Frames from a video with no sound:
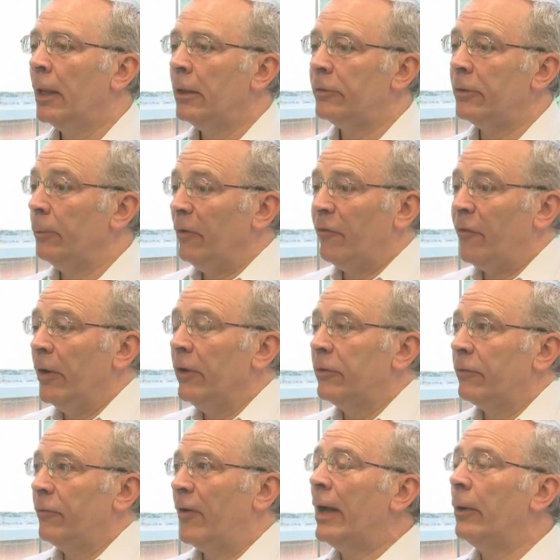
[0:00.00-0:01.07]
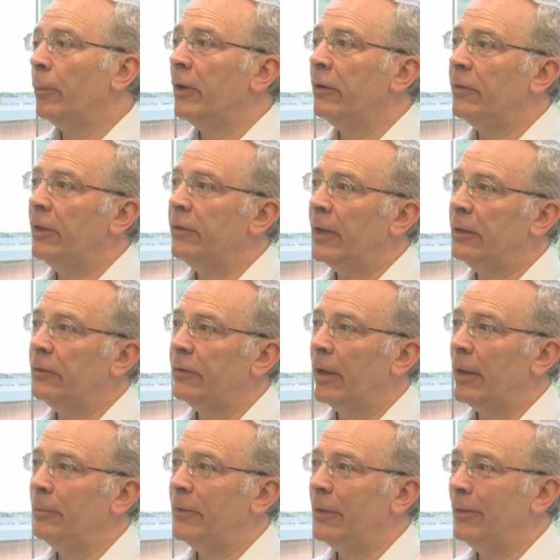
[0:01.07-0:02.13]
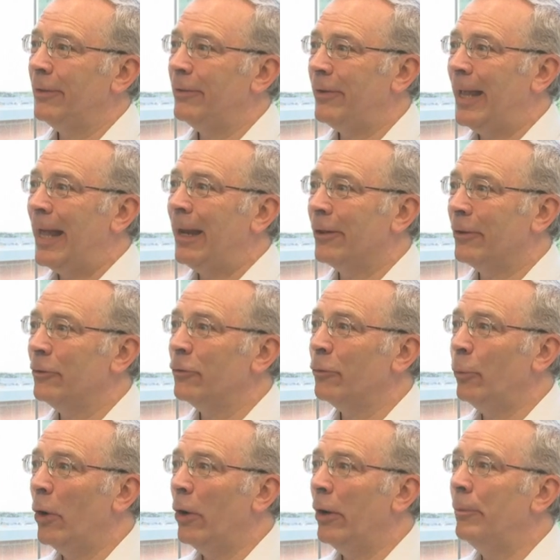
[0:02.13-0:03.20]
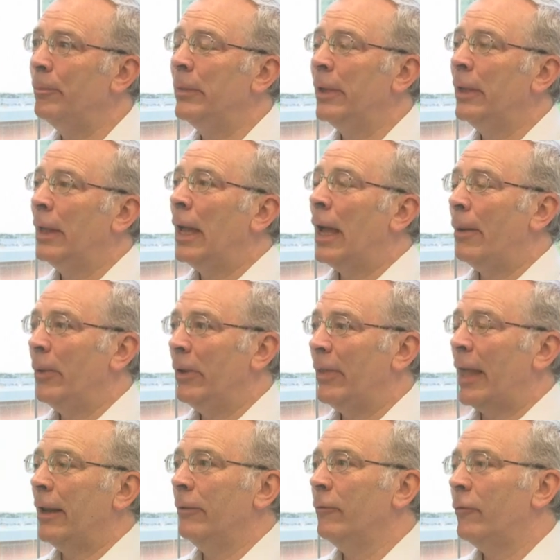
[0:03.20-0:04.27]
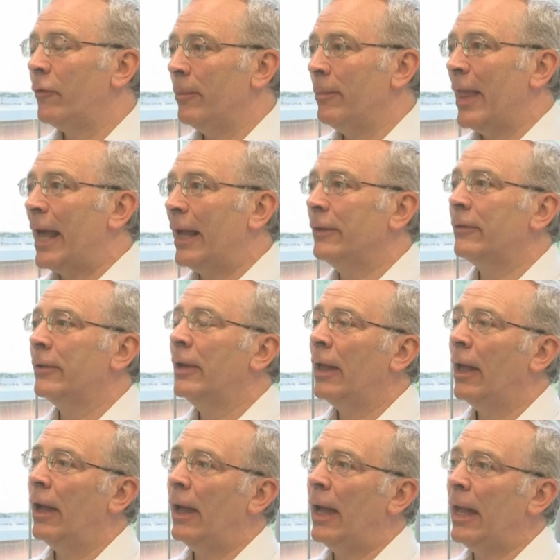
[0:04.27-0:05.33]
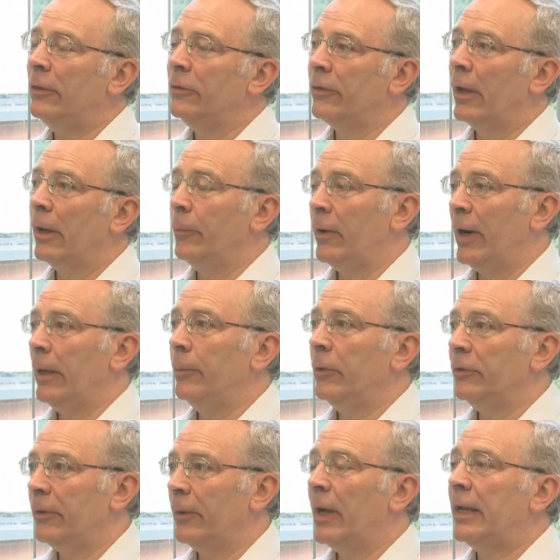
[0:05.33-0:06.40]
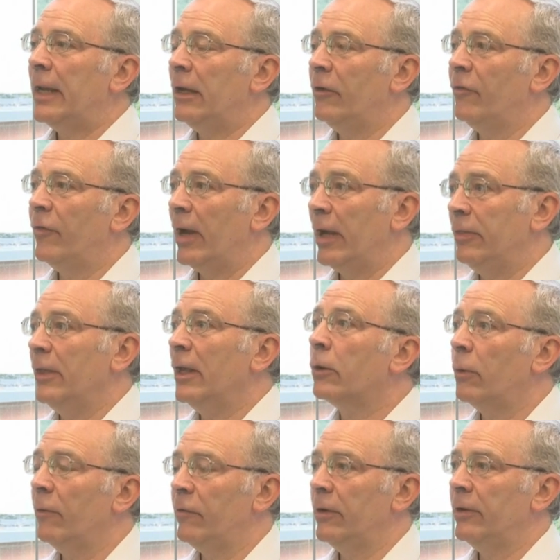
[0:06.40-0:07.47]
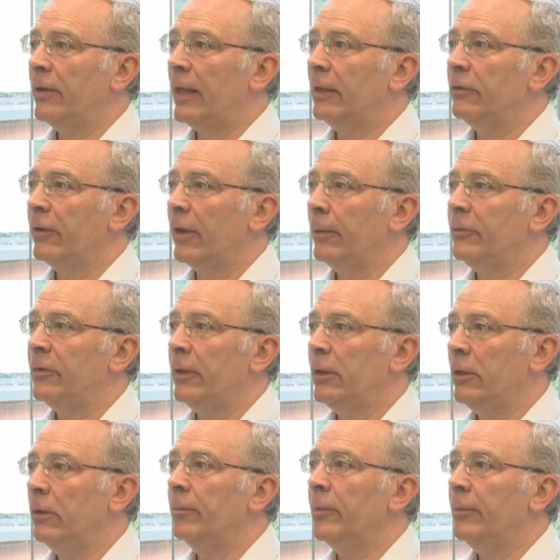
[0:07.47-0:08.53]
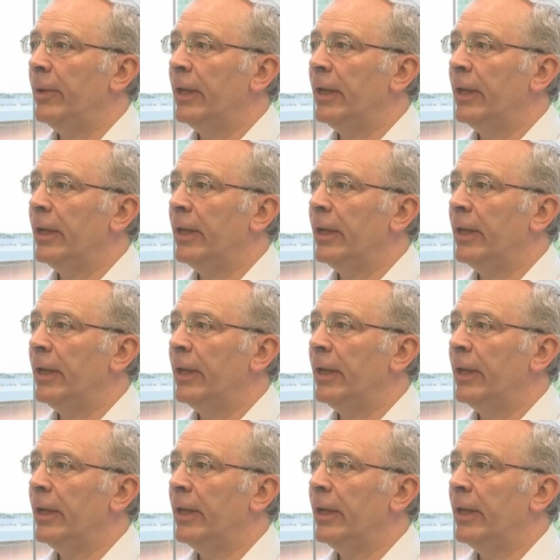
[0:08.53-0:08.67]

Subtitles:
So we first found one of these enzymes in the C. elegans worm, and we then, from that enzyme, were able to identify the equivalent enzymes in human